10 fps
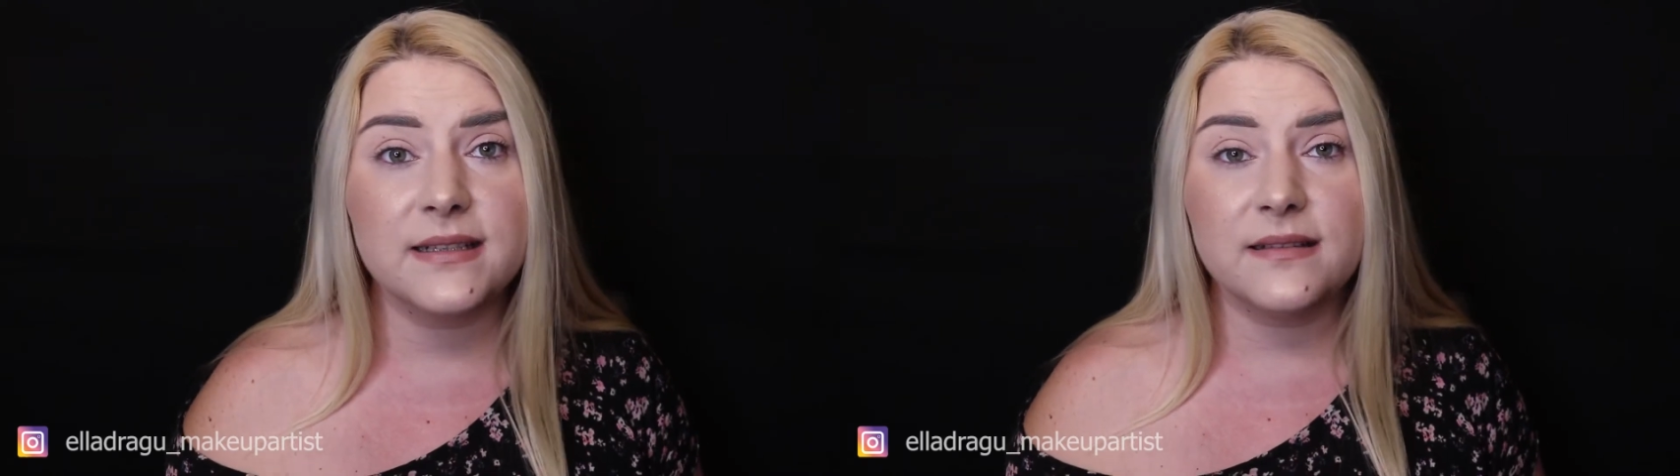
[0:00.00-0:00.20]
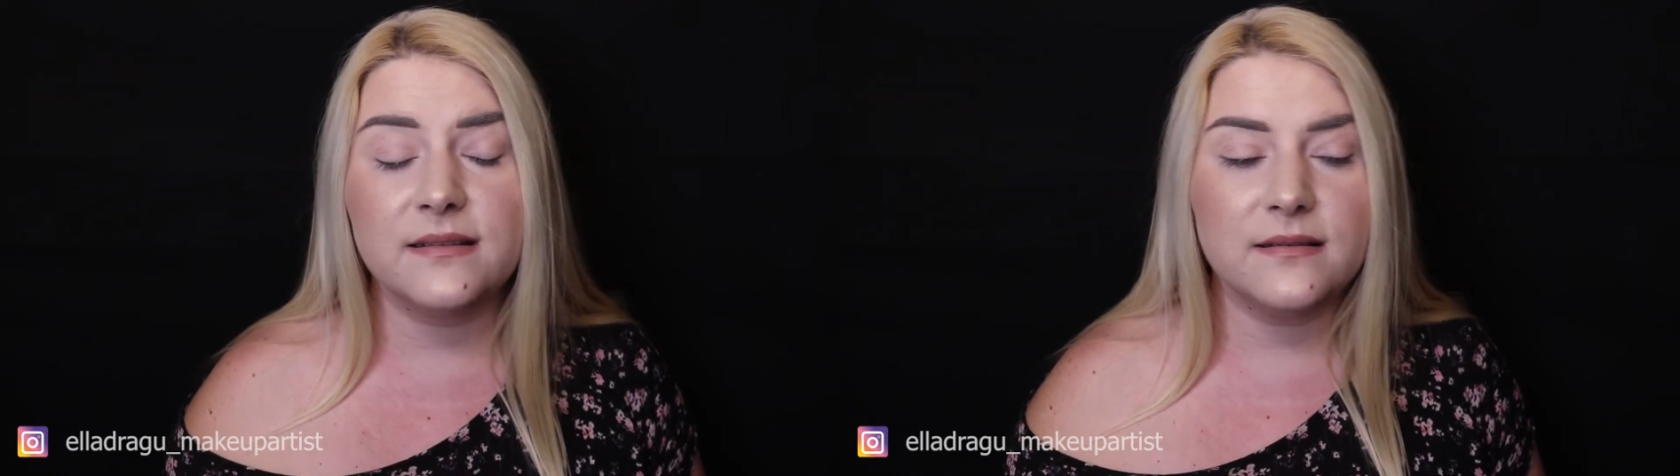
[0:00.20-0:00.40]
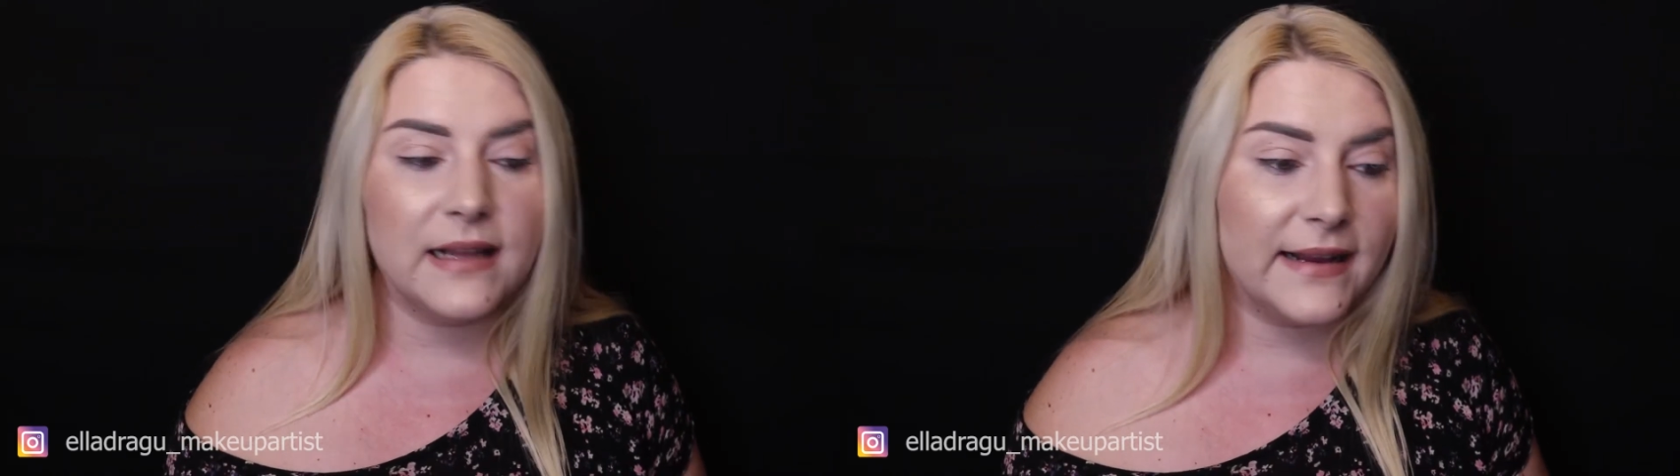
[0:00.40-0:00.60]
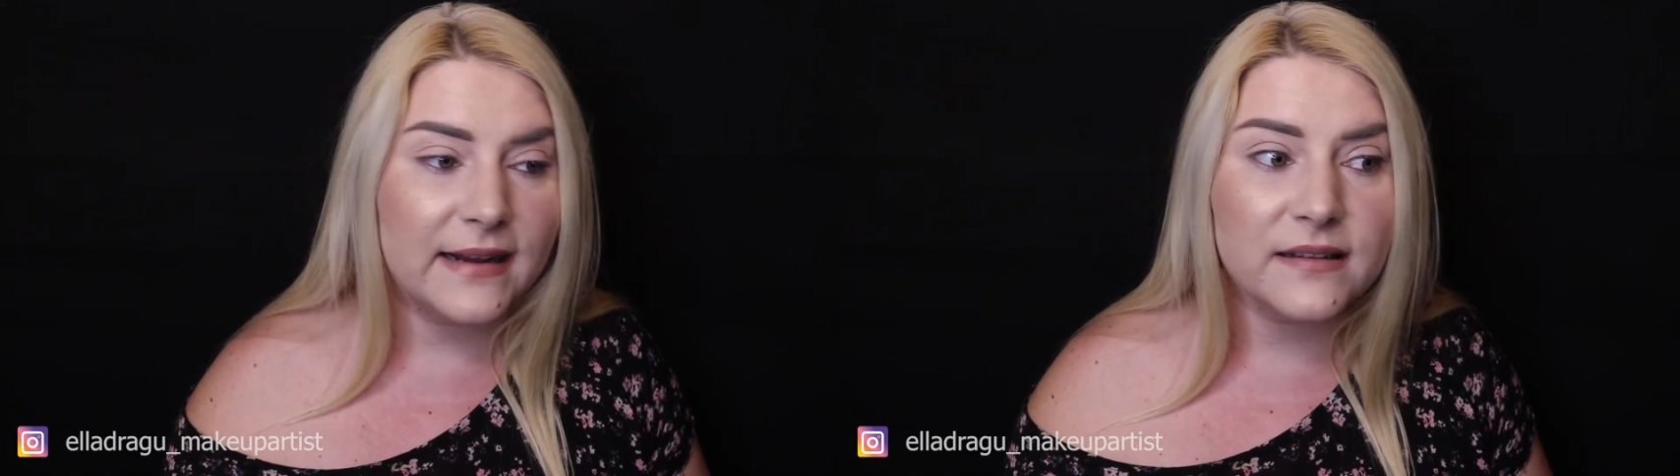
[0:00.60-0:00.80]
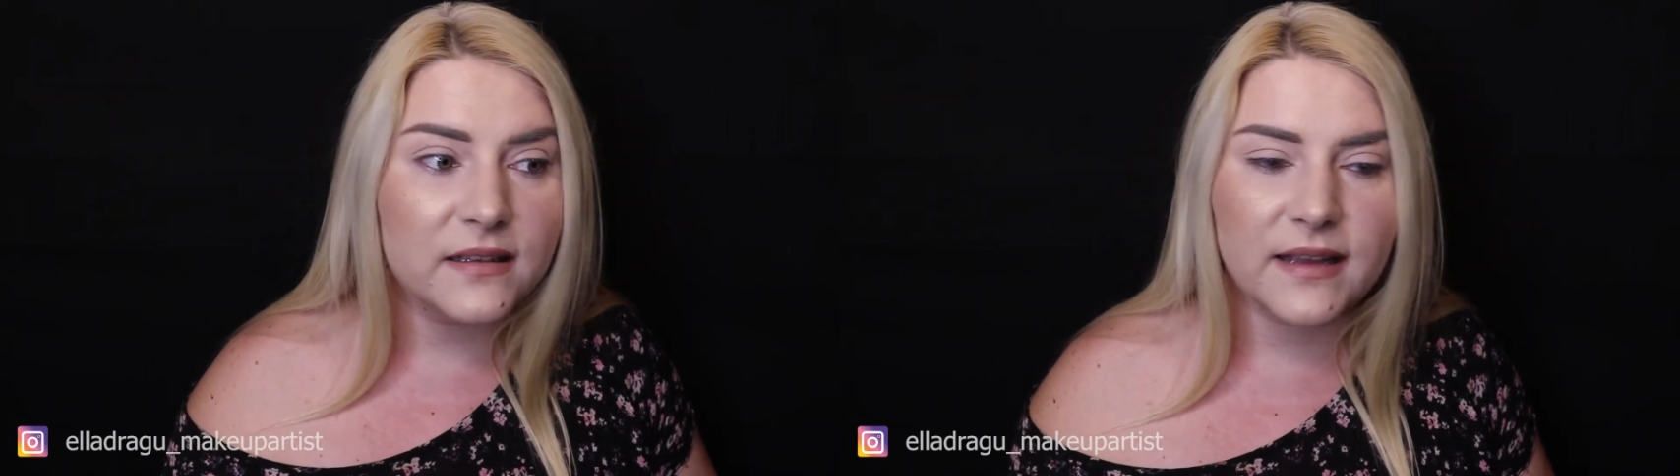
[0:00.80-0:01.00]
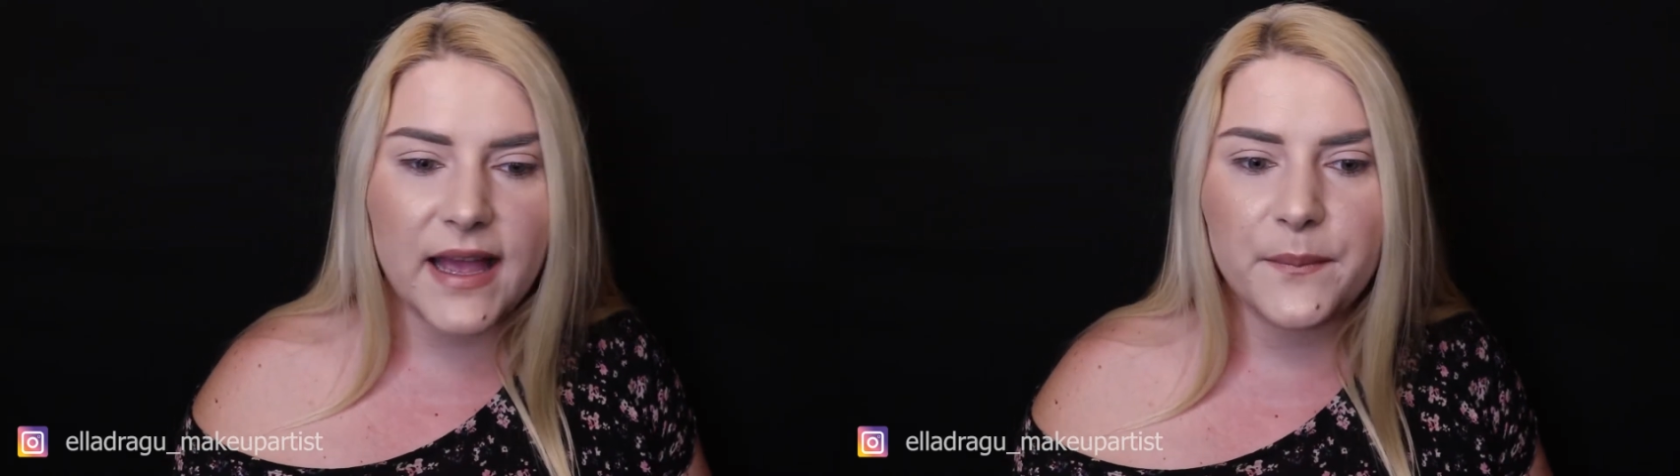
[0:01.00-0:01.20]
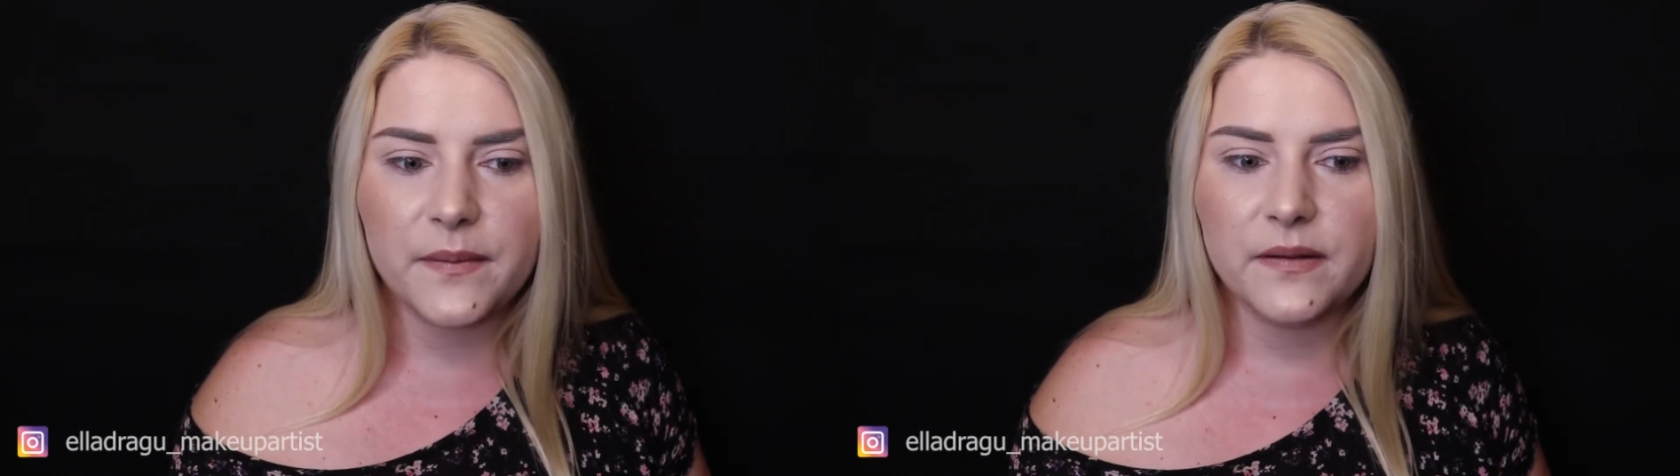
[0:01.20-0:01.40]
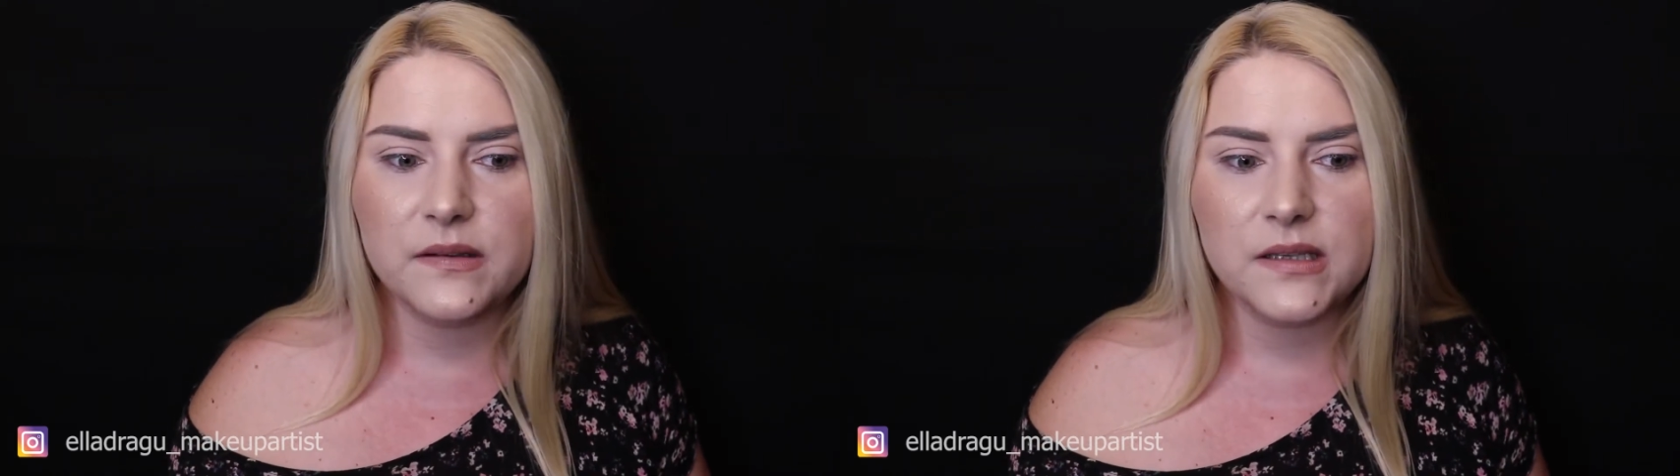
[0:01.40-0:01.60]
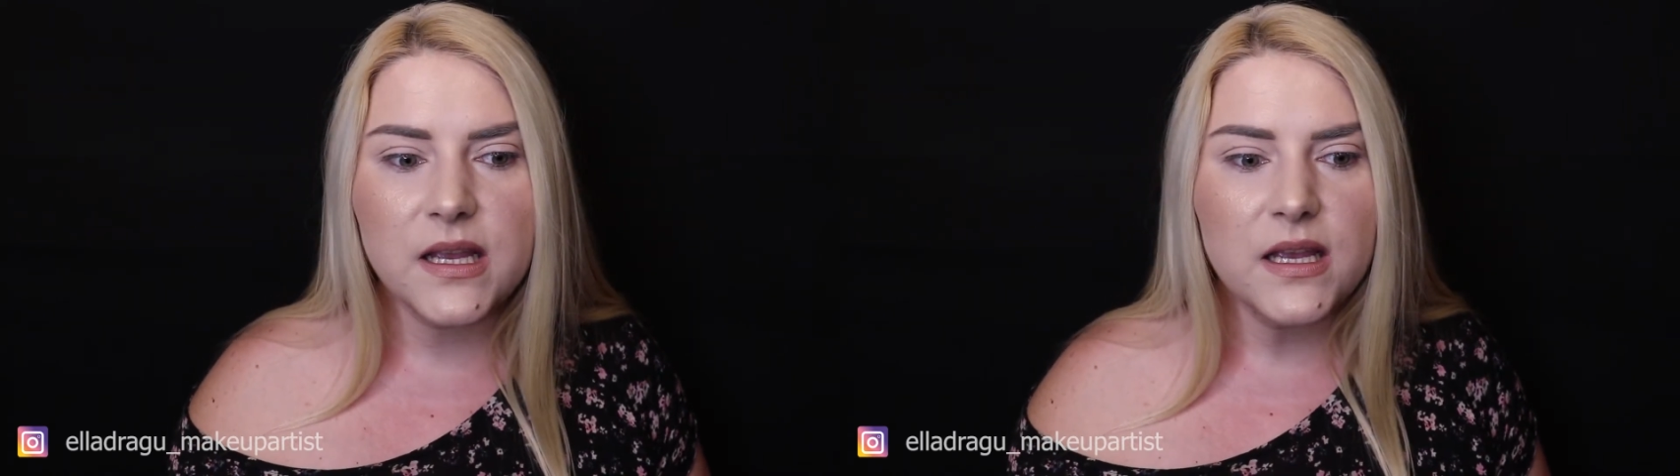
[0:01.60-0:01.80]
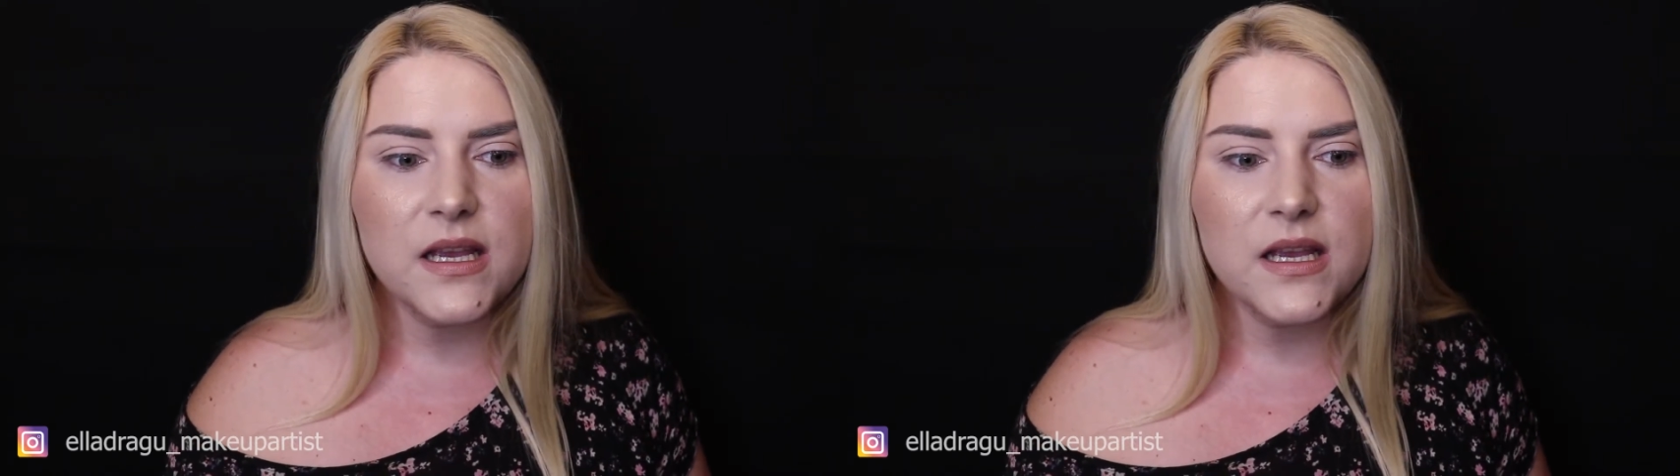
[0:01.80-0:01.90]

and like nothing happens.